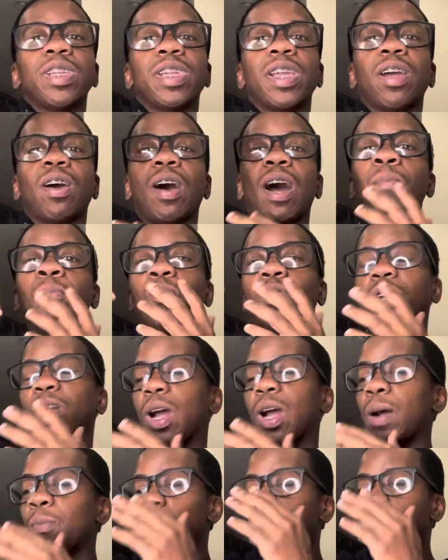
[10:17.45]
Now I'm
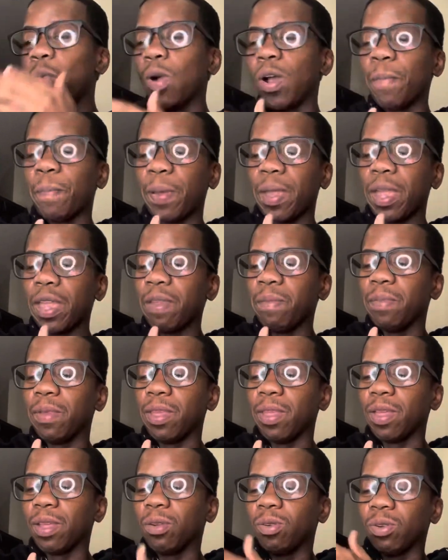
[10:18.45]
on one
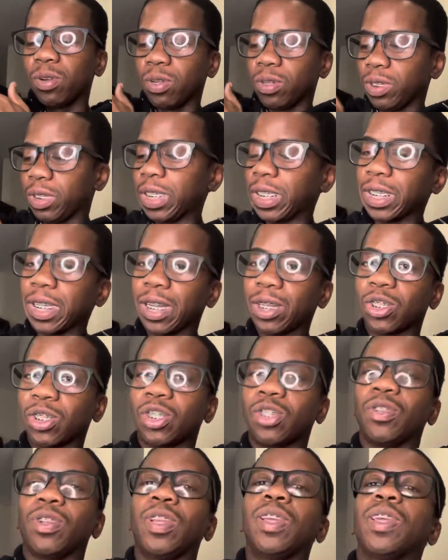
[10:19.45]
pavement on this side of the
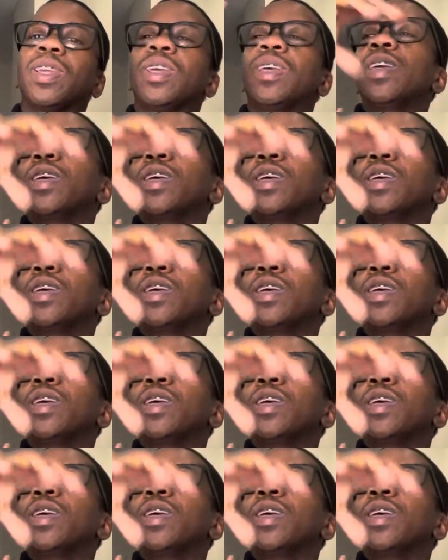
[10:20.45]
street.